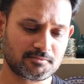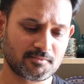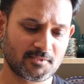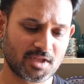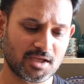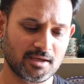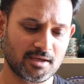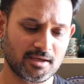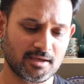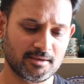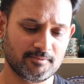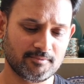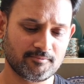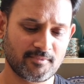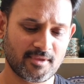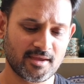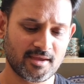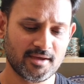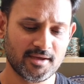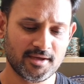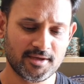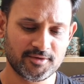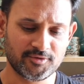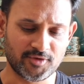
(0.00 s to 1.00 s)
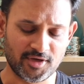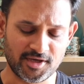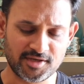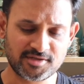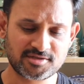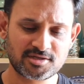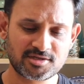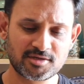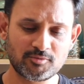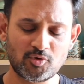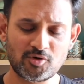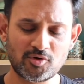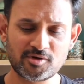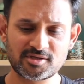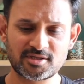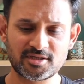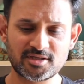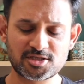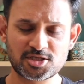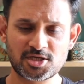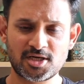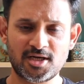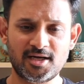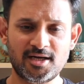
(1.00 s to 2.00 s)
The history was
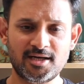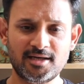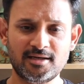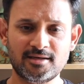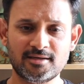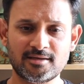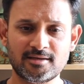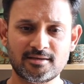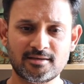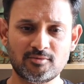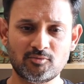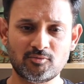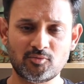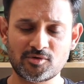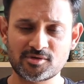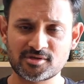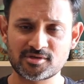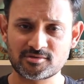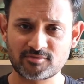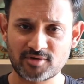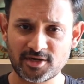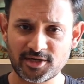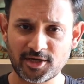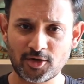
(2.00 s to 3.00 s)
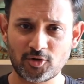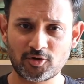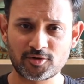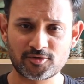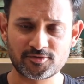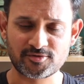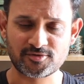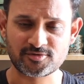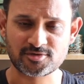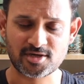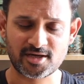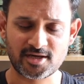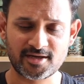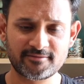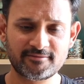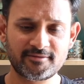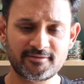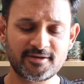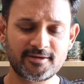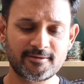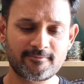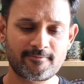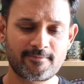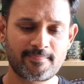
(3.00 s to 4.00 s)
the child was running onto the
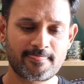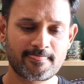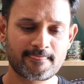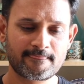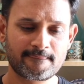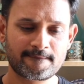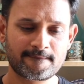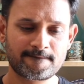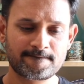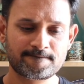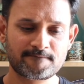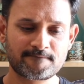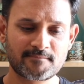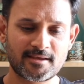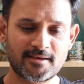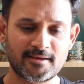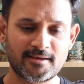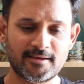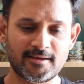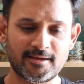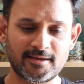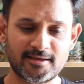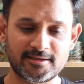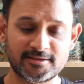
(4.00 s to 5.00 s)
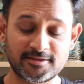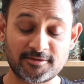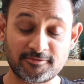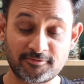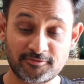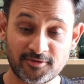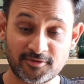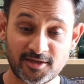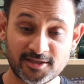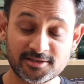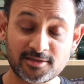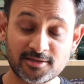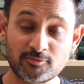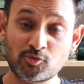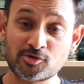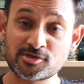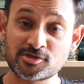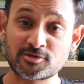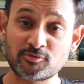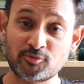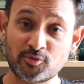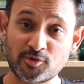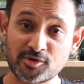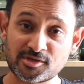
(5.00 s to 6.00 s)
driveway and the father
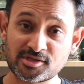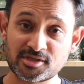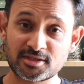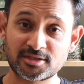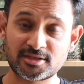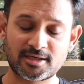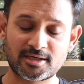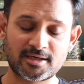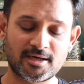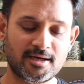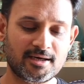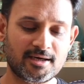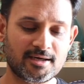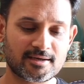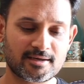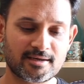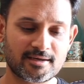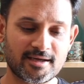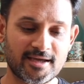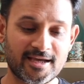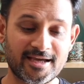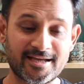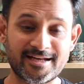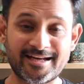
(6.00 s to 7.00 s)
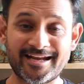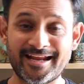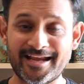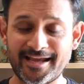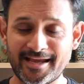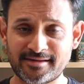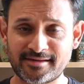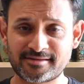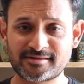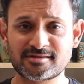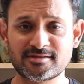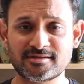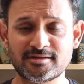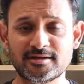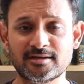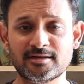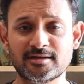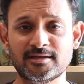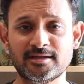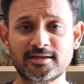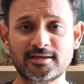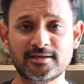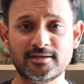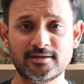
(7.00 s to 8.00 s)
was reversing the car and
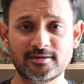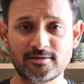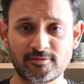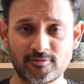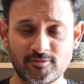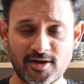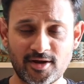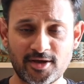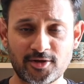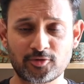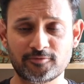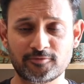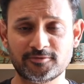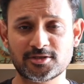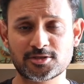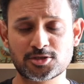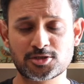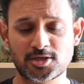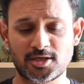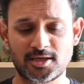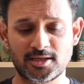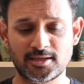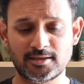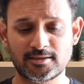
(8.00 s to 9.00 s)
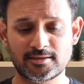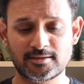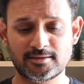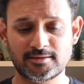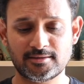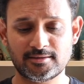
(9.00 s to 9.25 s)
accidentally ran over the child.